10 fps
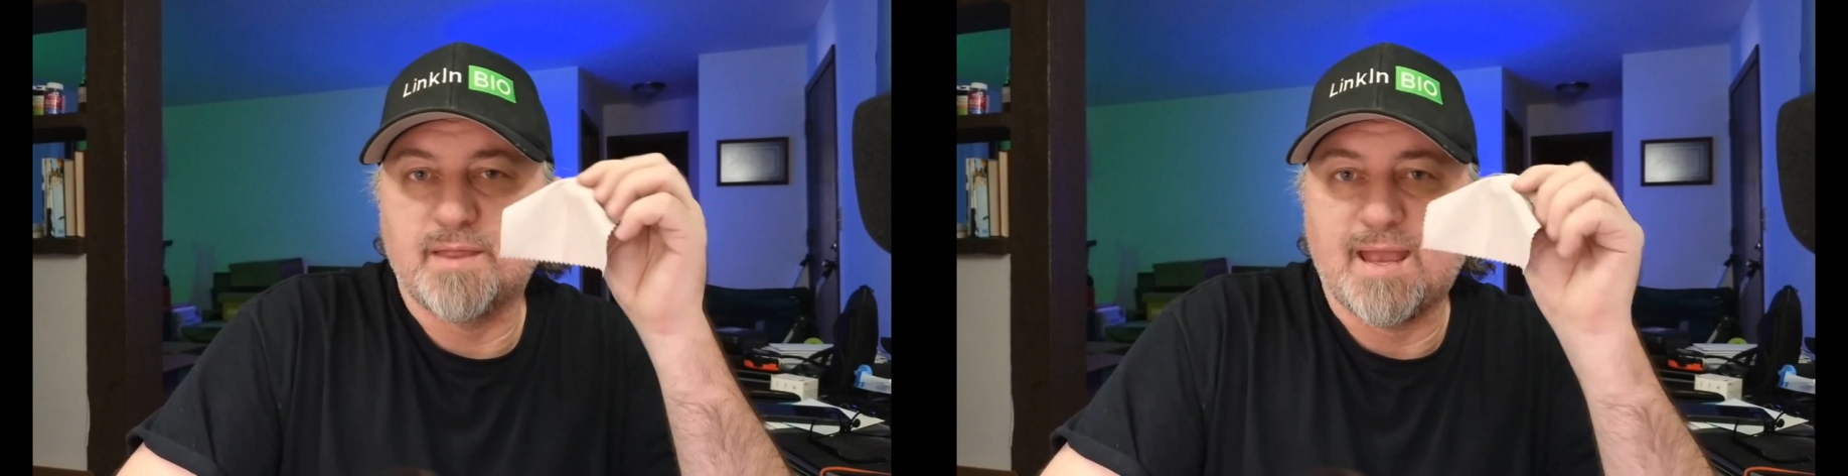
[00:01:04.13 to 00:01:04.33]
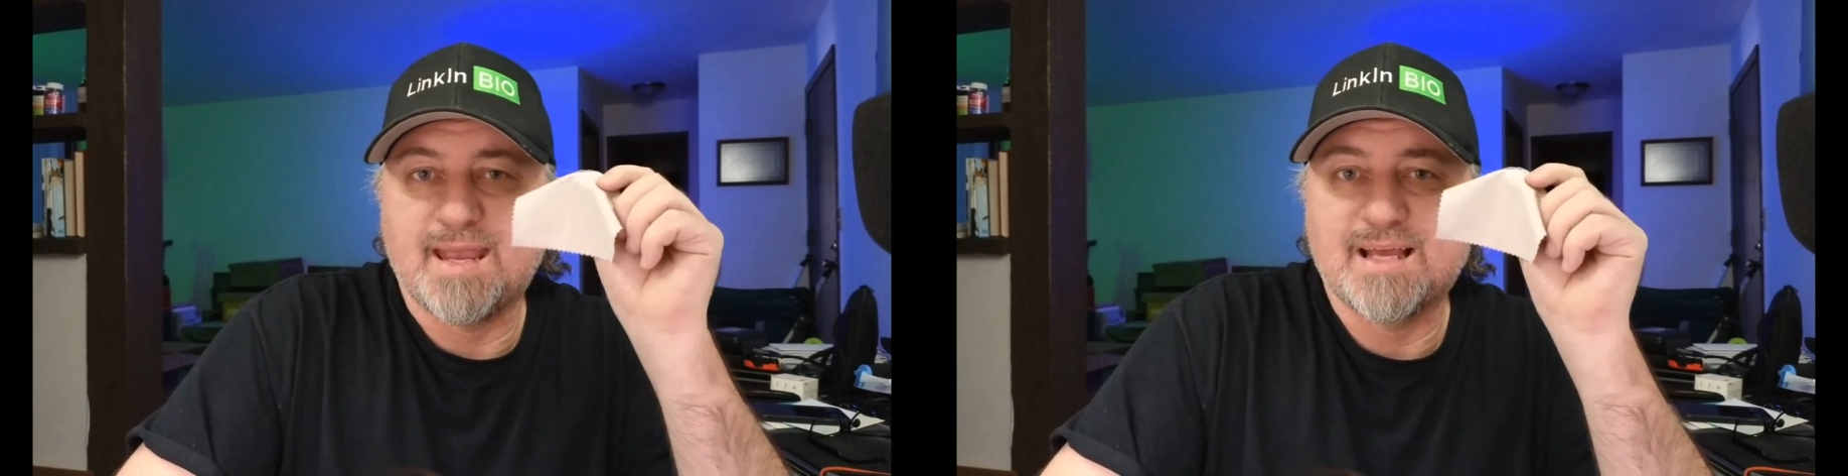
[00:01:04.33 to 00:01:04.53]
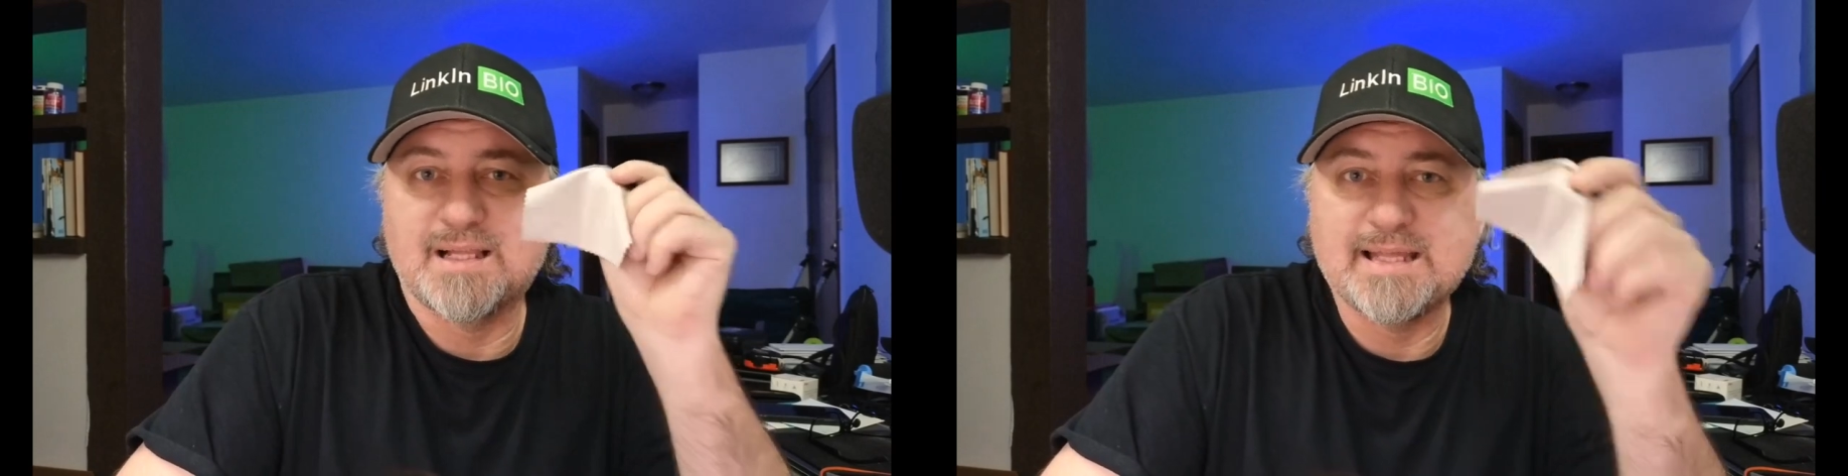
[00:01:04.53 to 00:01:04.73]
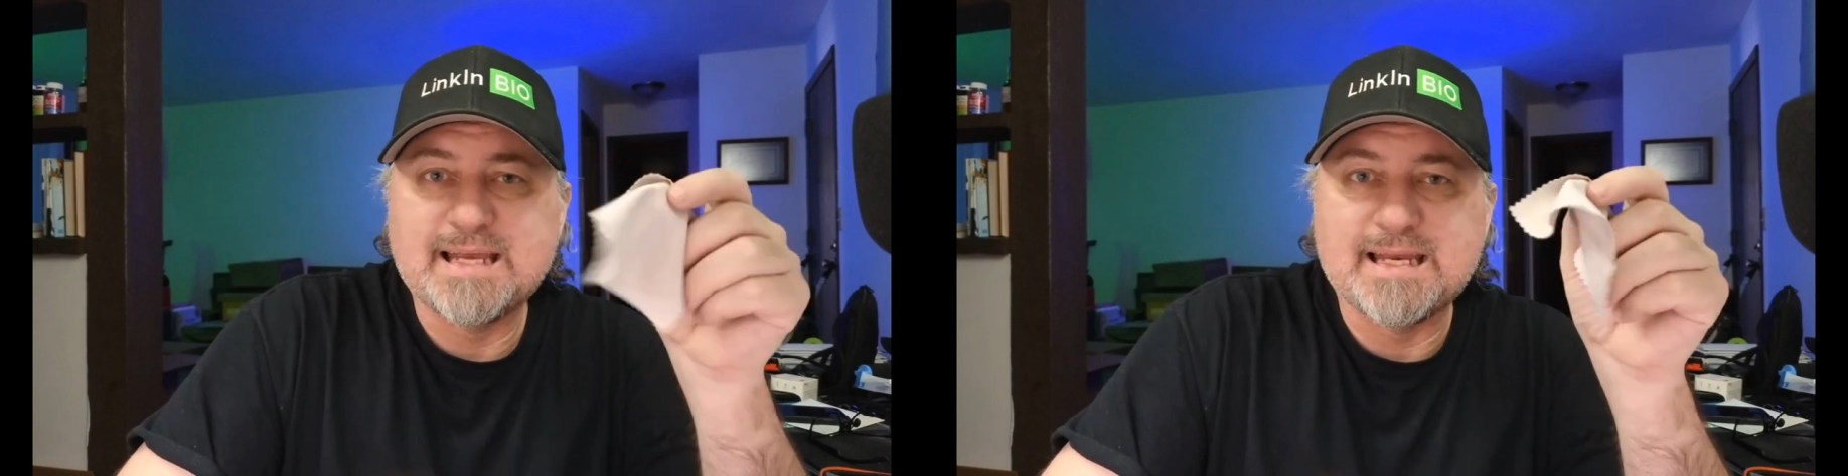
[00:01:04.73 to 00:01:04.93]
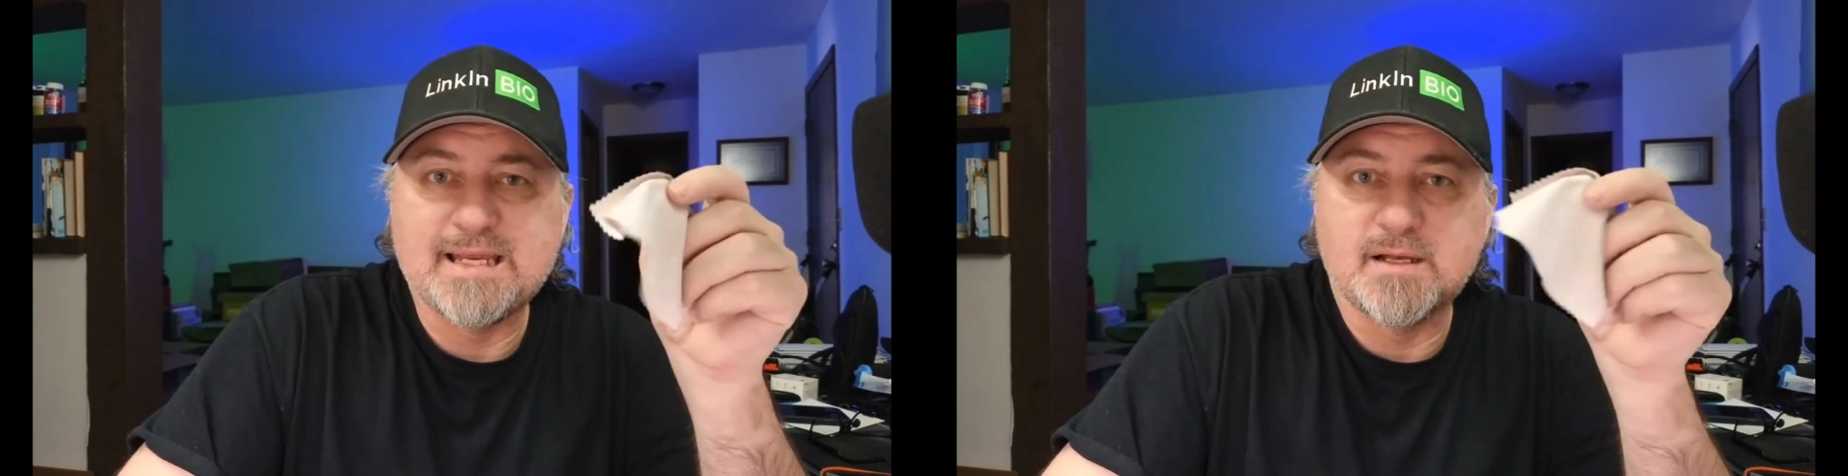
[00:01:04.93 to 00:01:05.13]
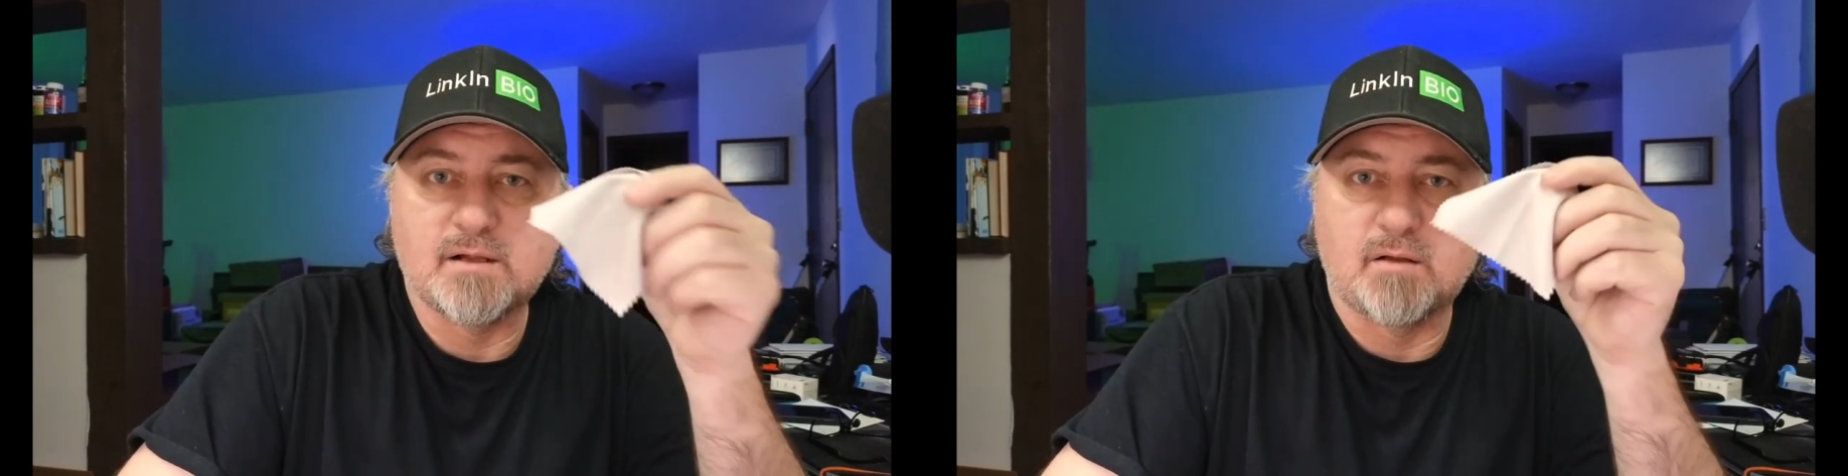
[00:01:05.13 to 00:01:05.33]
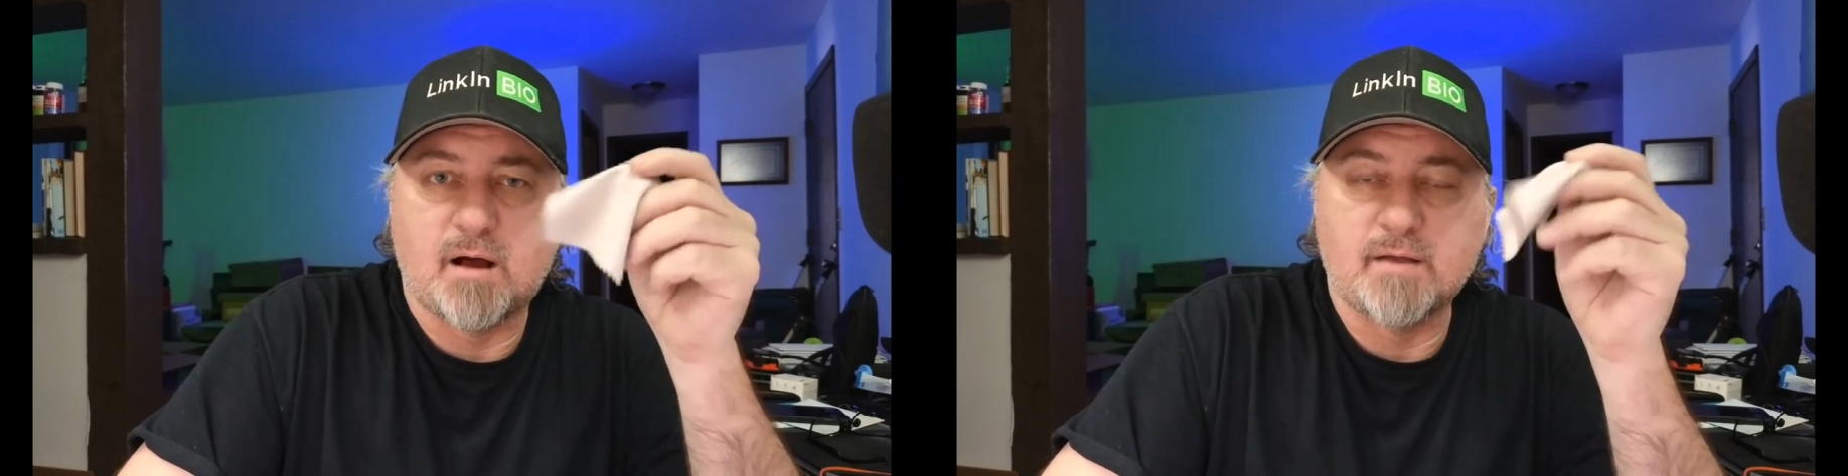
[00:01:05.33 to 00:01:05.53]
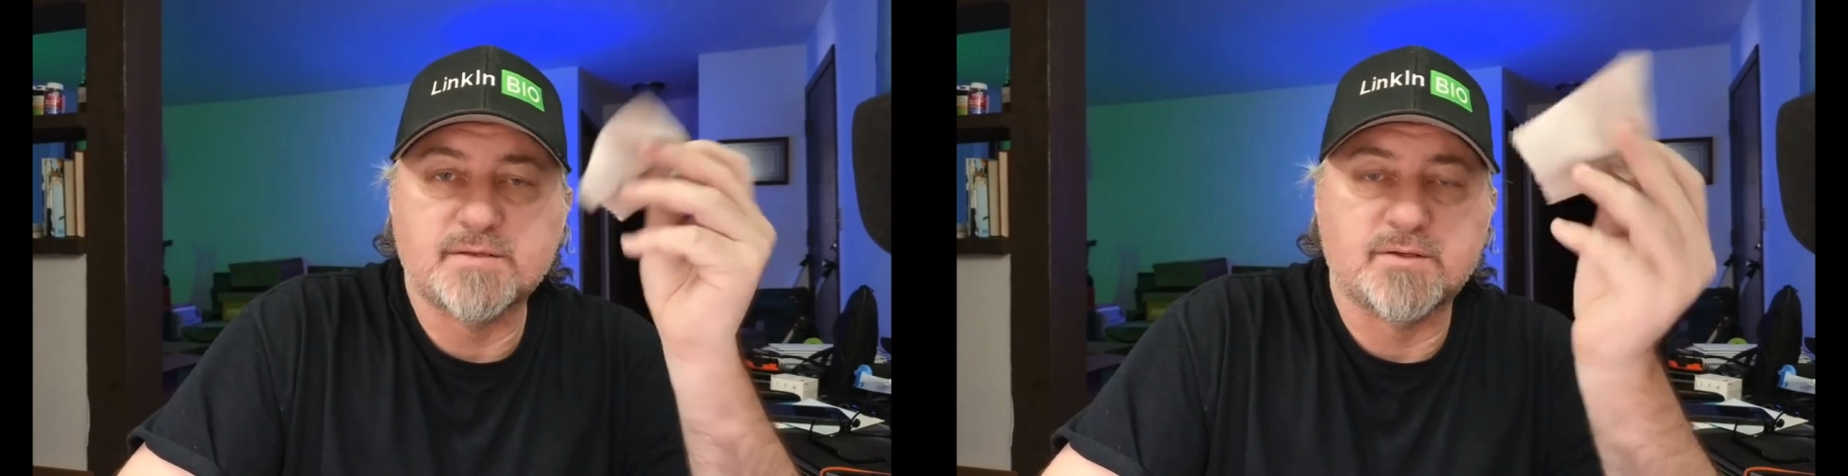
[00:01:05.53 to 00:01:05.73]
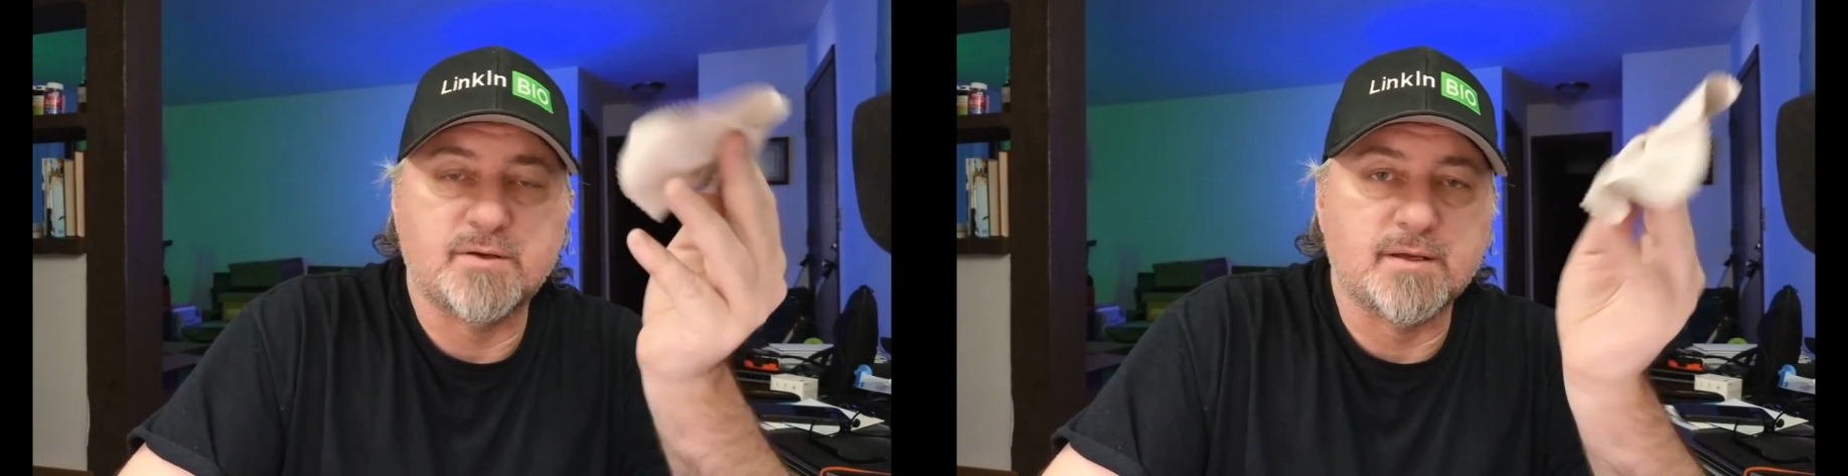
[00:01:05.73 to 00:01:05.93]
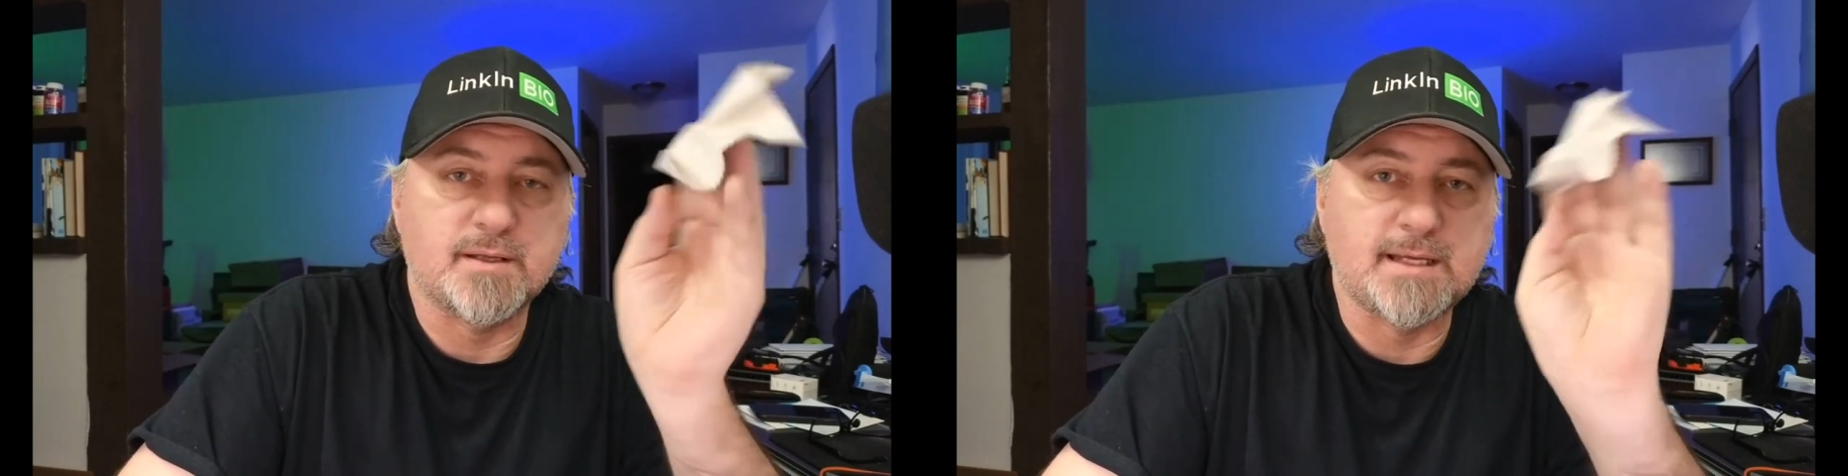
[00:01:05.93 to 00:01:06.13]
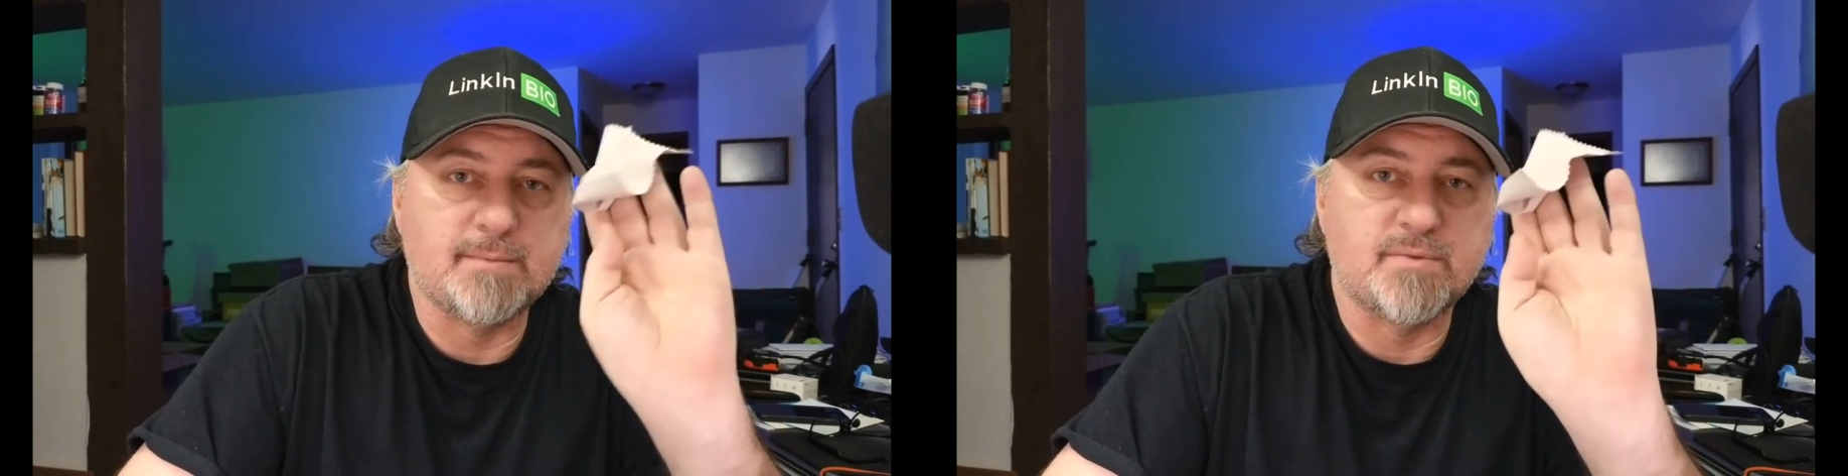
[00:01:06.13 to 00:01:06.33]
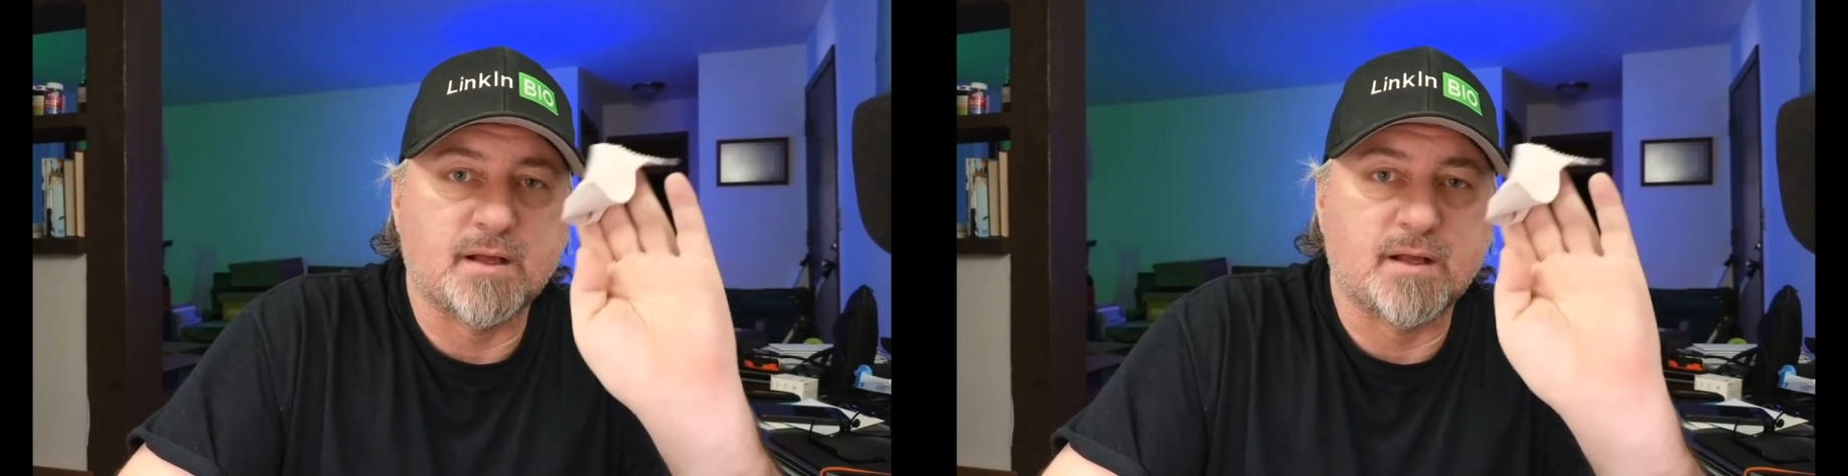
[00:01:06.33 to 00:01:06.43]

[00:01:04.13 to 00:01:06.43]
a cleaning cloth so you can keep